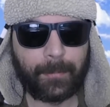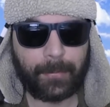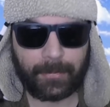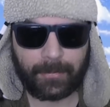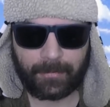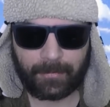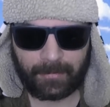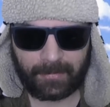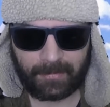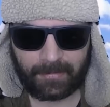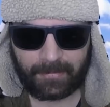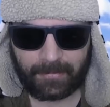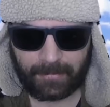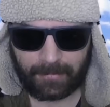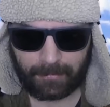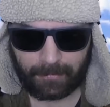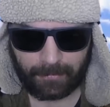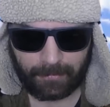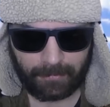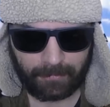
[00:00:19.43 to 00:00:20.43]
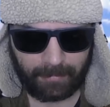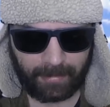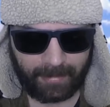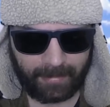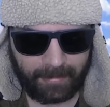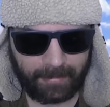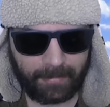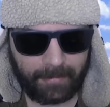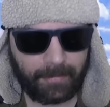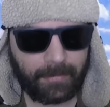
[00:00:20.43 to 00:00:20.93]
But, to your
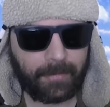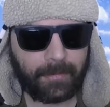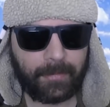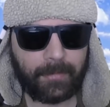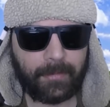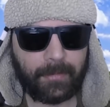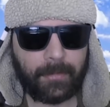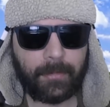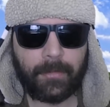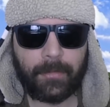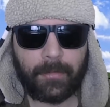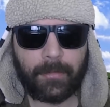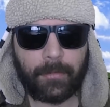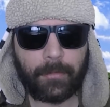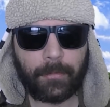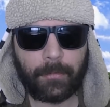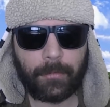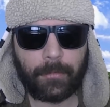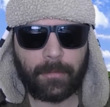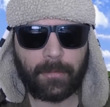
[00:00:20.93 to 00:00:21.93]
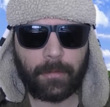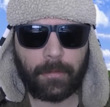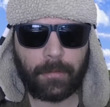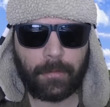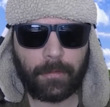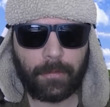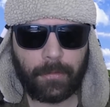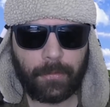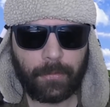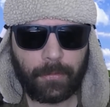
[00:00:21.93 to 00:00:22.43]
credit,
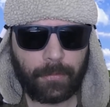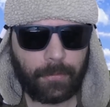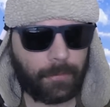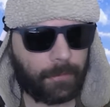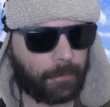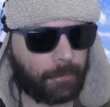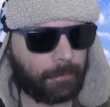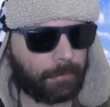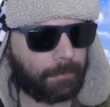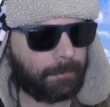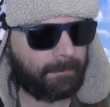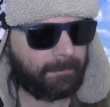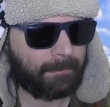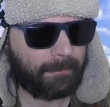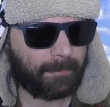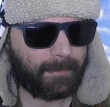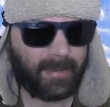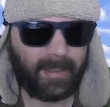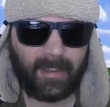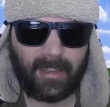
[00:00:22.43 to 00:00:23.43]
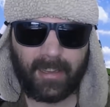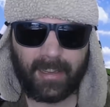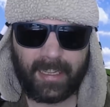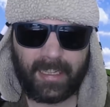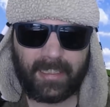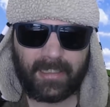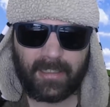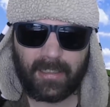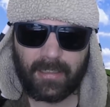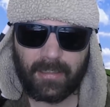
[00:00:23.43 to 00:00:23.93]
you're
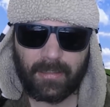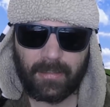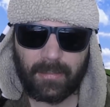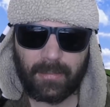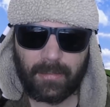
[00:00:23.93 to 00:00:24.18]
polite?